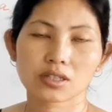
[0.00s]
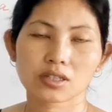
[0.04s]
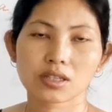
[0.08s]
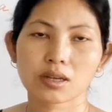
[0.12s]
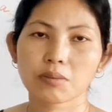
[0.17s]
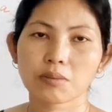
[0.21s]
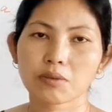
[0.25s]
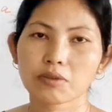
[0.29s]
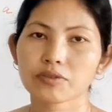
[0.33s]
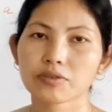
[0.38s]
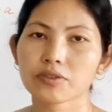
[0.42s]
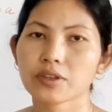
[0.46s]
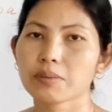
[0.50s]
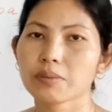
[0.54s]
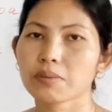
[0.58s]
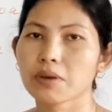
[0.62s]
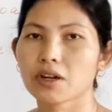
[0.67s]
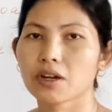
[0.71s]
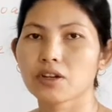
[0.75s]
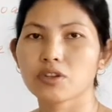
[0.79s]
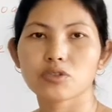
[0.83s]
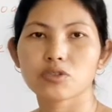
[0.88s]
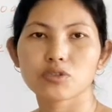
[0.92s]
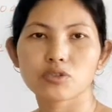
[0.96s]
Some of them
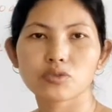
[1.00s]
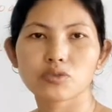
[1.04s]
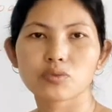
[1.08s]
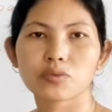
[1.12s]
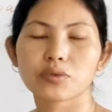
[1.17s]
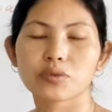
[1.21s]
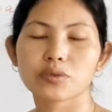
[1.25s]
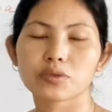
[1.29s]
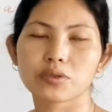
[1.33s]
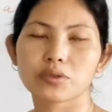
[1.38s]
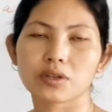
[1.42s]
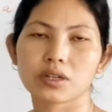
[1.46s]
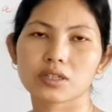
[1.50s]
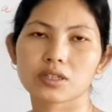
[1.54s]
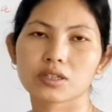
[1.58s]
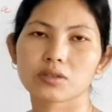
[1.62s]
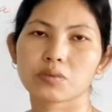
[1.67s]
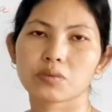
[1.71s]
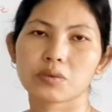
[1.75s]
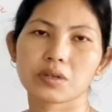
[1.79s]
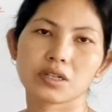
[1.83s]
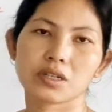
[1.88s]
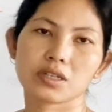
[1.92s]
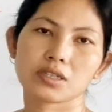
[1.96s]
are useful to
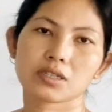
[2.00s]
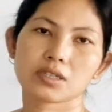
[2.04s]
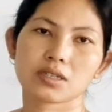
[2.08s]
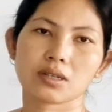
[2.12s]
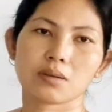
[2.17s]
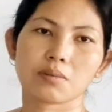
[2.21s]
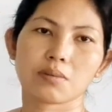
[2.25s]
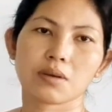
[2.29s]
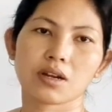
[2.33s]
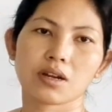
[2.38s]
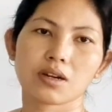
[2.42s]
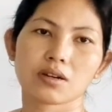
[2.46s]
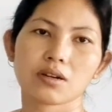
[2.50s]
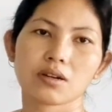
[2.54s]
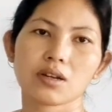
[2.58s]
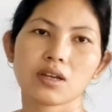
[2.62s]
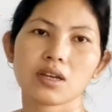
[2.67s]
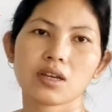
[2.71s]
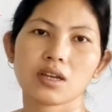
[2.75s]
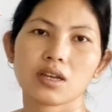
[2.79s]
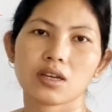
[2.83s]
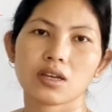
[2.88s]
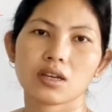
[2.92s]
us, whereas some are